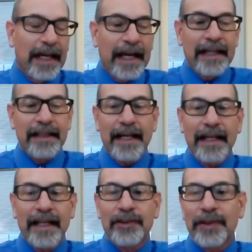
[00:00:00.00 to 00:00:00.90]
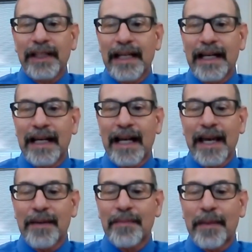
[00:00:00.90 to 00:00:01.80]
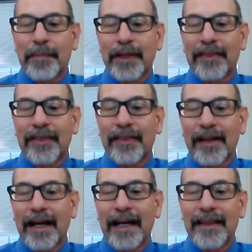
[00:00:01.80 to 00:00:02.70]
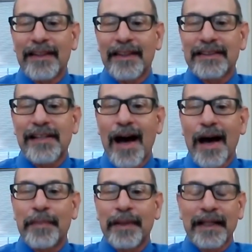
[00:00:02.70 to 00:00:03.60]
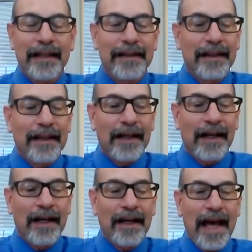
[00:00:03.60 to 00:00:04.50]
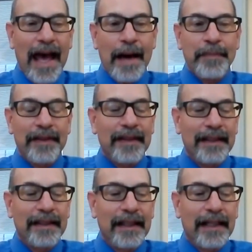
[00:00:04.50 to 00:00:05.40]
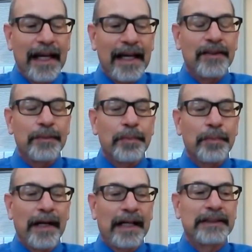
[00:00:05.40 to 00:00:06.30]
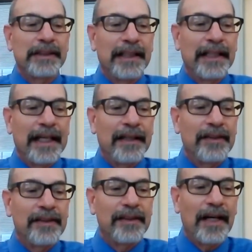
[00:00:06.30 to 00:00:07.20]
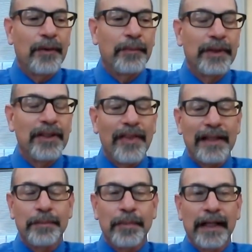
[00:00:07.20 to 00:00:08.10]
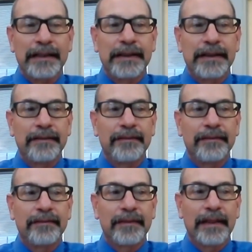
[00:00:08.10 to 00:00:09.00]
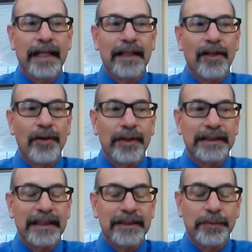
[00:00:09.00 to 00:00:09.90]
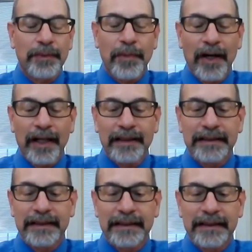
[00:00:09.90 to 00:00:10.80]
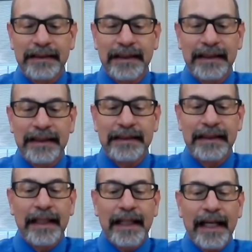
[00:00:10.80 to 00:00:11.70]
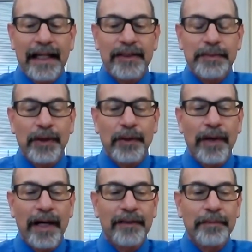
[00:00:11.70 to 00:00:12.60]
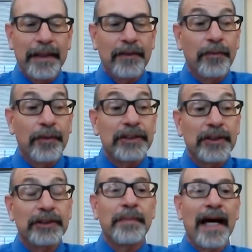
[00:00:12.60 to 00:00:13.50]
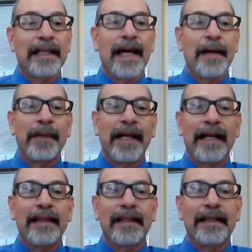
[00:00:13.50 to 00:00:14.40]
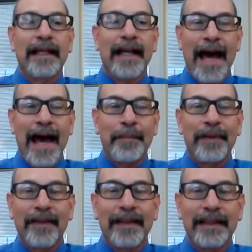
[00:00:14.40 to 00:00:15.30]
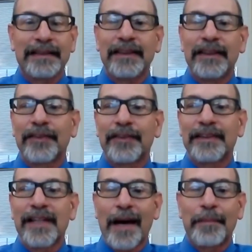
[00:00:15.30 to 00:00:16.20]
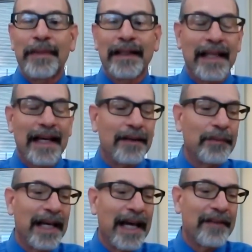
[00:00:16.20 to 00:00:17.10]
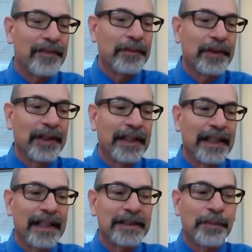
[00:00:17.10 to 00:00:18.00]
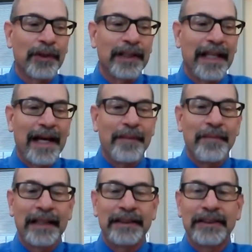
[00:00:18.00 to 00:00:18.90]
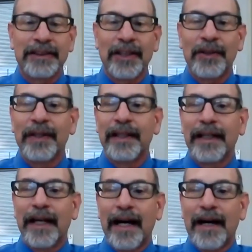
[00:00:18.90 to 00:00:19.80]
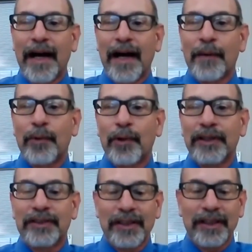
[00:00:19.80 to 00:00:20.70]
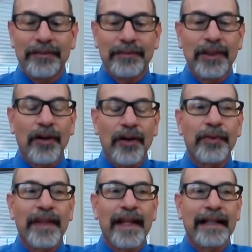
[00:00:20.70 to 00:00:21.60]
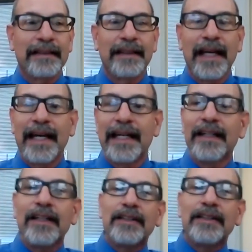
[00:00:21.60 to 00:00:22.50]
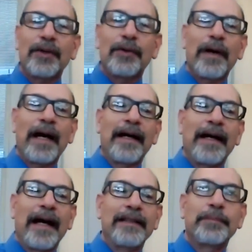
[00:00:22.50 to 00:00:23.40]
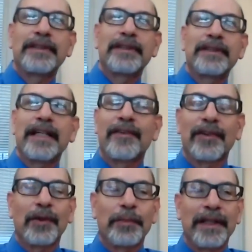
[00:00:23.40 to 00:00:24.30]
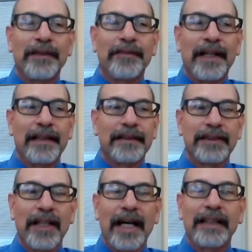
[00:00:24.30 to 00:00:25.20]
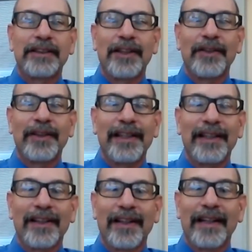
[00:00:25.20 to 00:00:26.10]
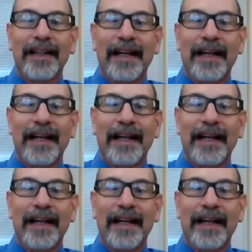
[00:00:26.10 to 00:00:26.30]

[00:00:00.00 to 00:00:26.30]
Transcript: And in doing that, I came up with this topic, apathy and depression. And we know that depression can coexist with Parkinson's disease, and there's been quite a bit of research about that. But I think that apathy is a different topic that we haven't really explored that much, and so I wanted to go through that today. So I did put together a little bit of a slideshow here